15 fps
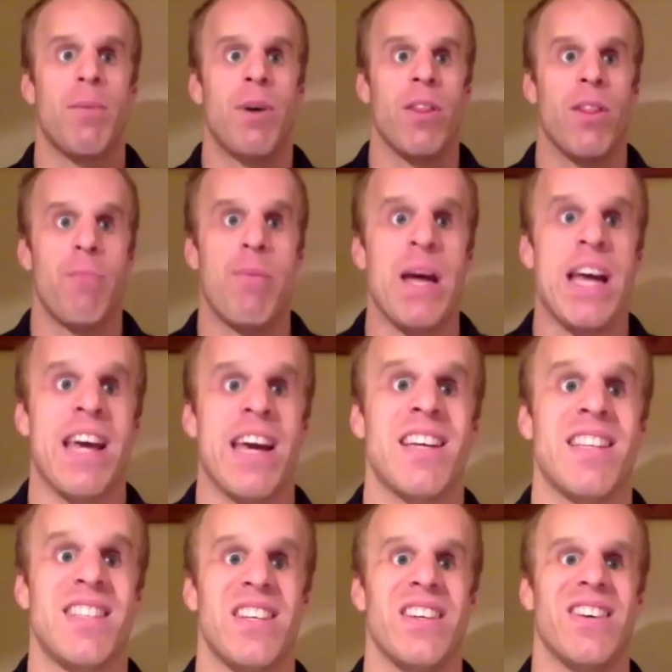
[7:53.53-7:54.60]
on the bank
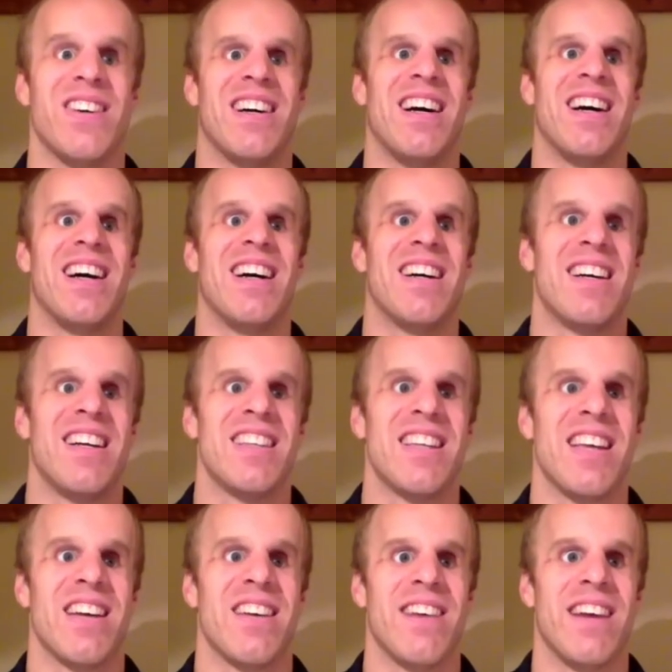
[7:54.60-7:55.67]
to
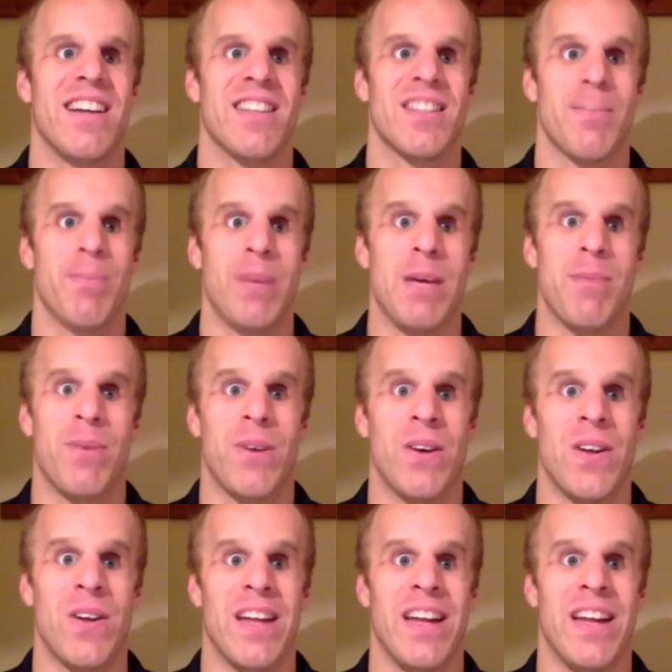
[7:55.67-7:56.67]
get around some people.